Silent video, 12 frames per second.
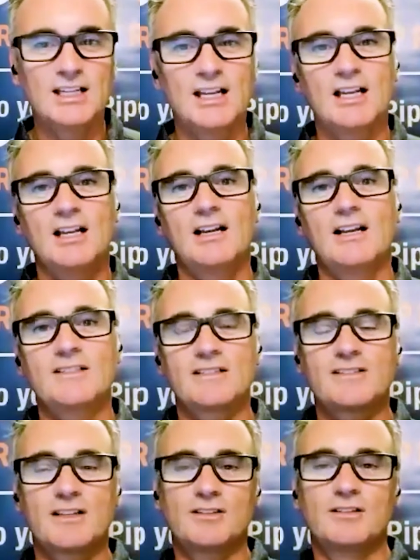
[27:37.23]
Uh, as I
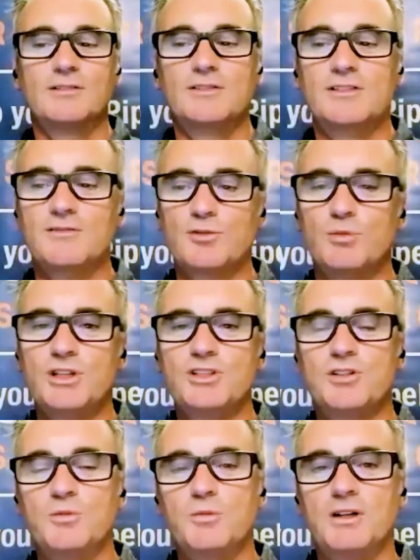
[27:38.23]
said, all Laurie's information
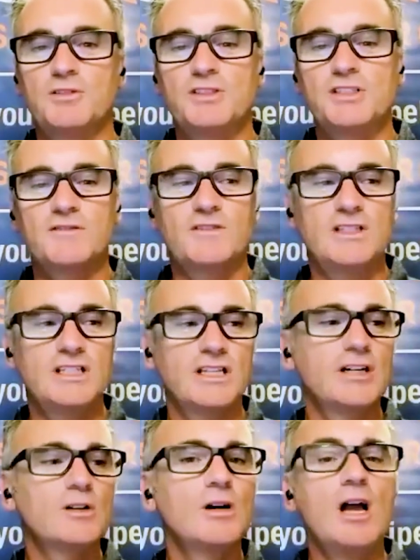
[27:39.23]
will be below this
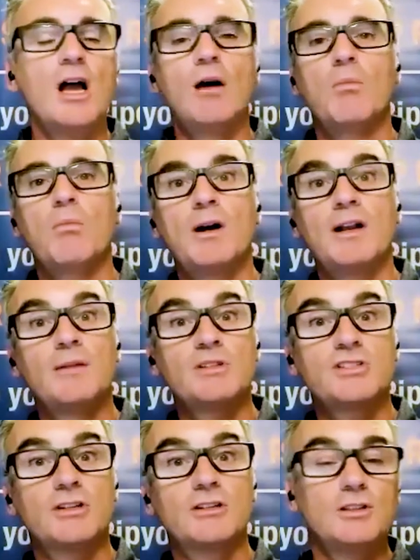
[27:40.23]
video. My name is
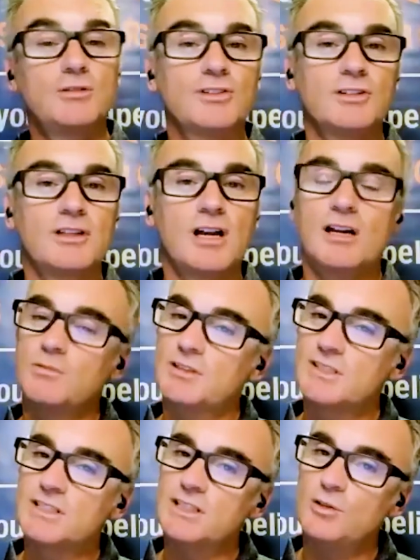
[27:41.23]
John Golden. I will
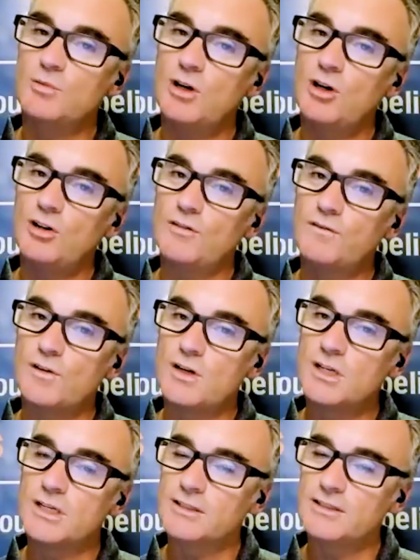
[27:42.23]
see you all for
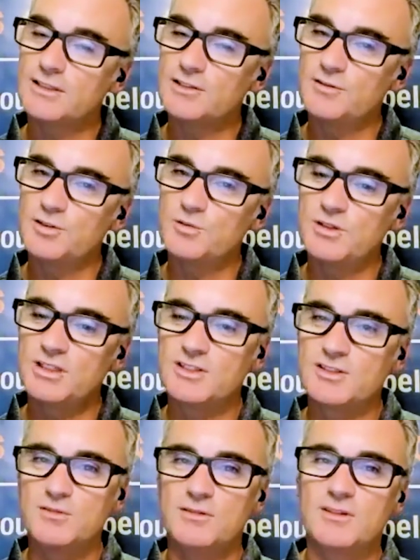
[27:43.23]
another interview really
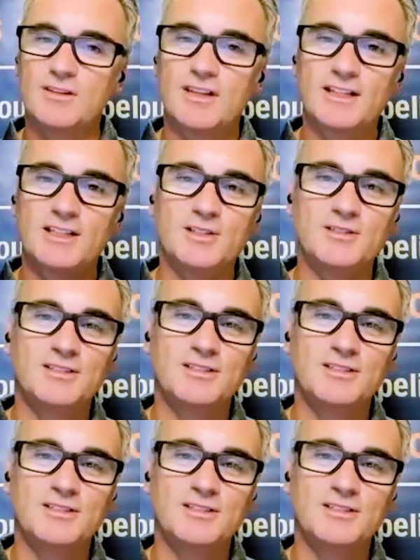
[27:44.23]
soon. Thank you.